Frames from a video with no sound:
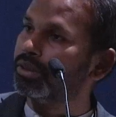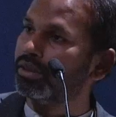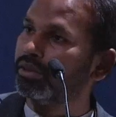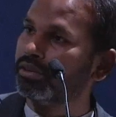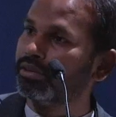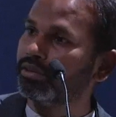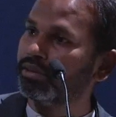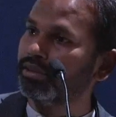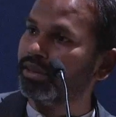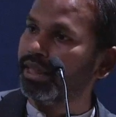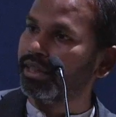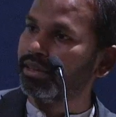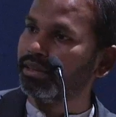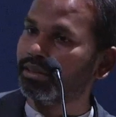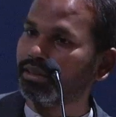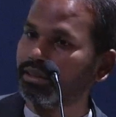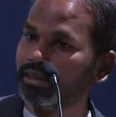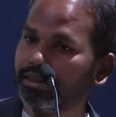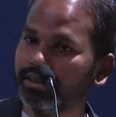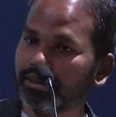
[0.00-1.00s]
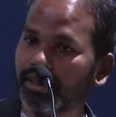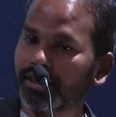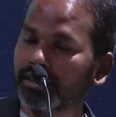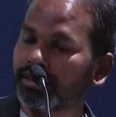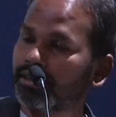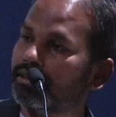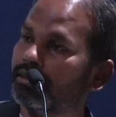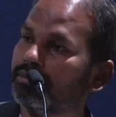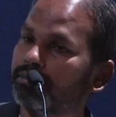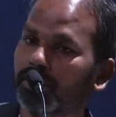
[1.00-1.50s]
you're taking the
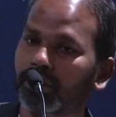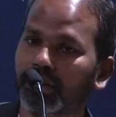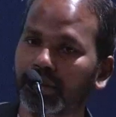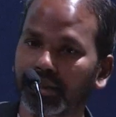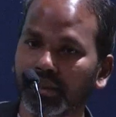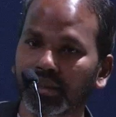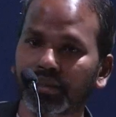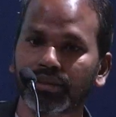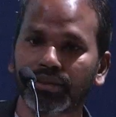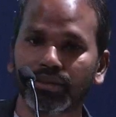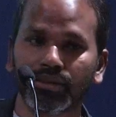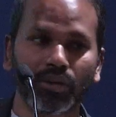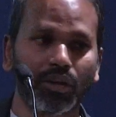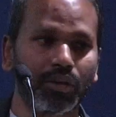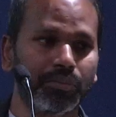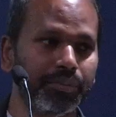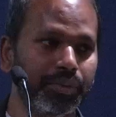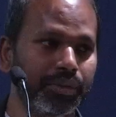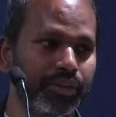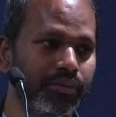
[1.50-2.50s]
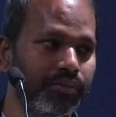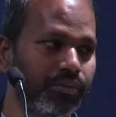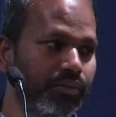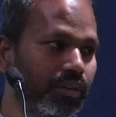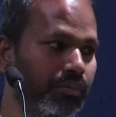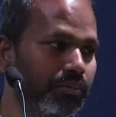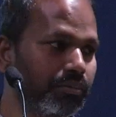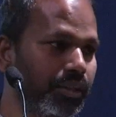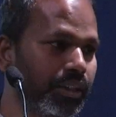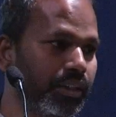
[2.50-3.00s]
recycled polyester component
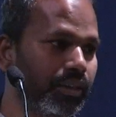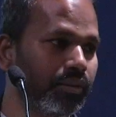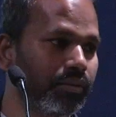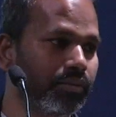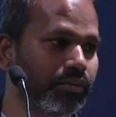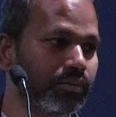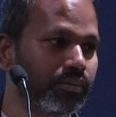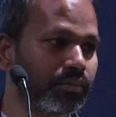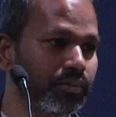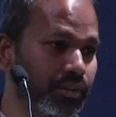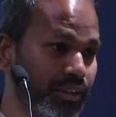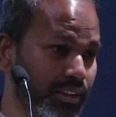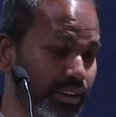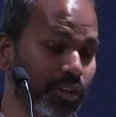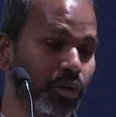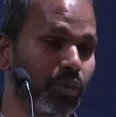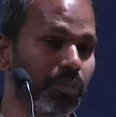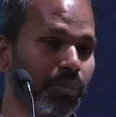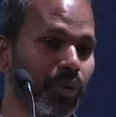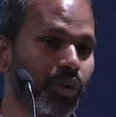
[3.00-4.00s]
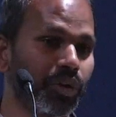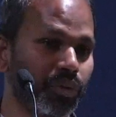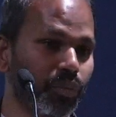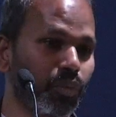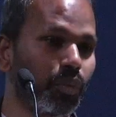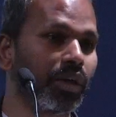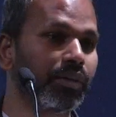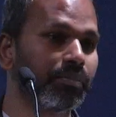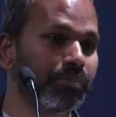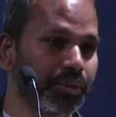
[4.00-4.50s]
from being
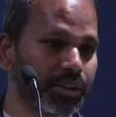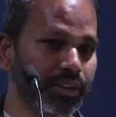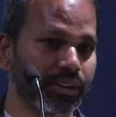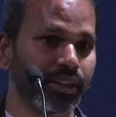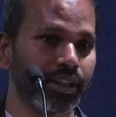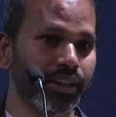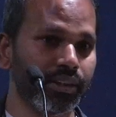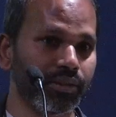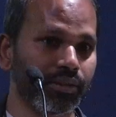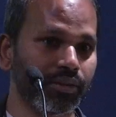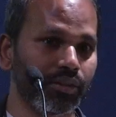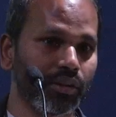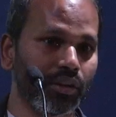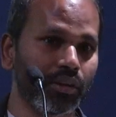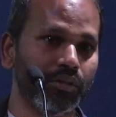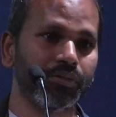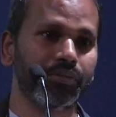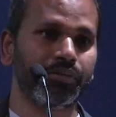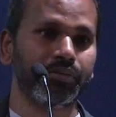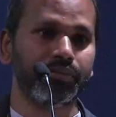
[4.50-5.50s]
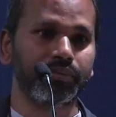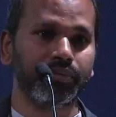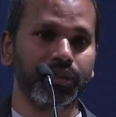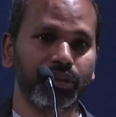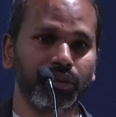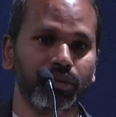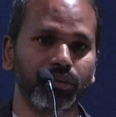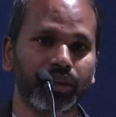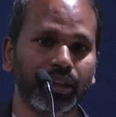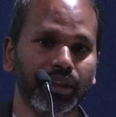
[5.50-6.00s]
0.1% of
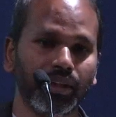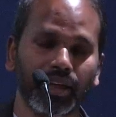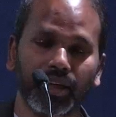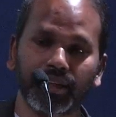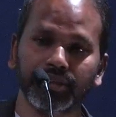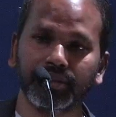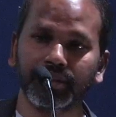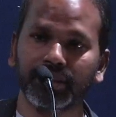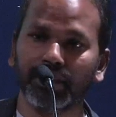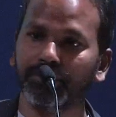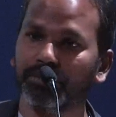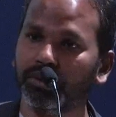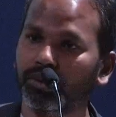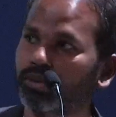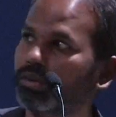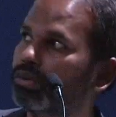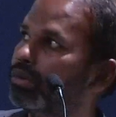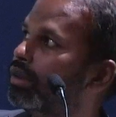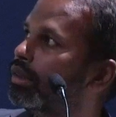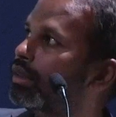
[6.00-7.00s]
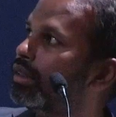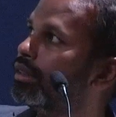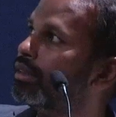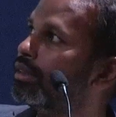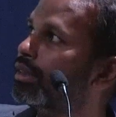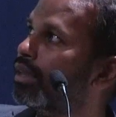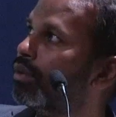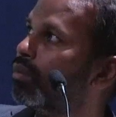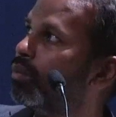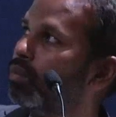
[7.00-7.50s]
the UK landscape to,
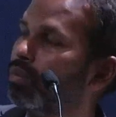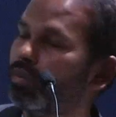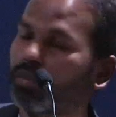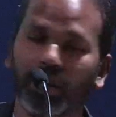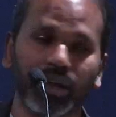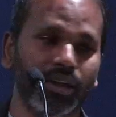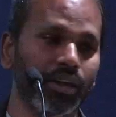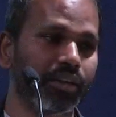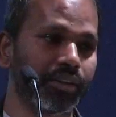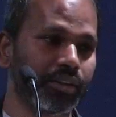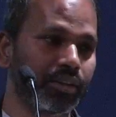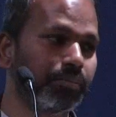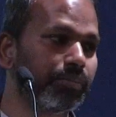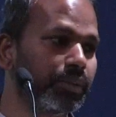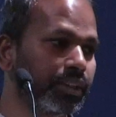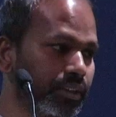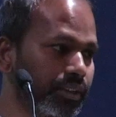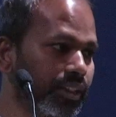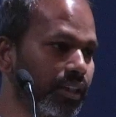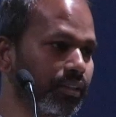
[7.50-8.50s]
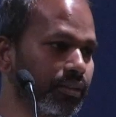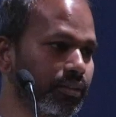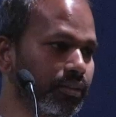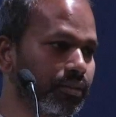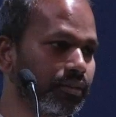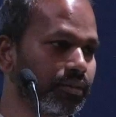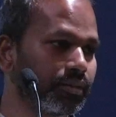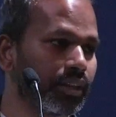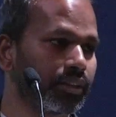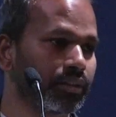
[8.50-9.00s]
say, 100%
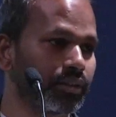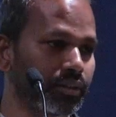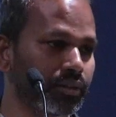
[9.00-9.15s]
as a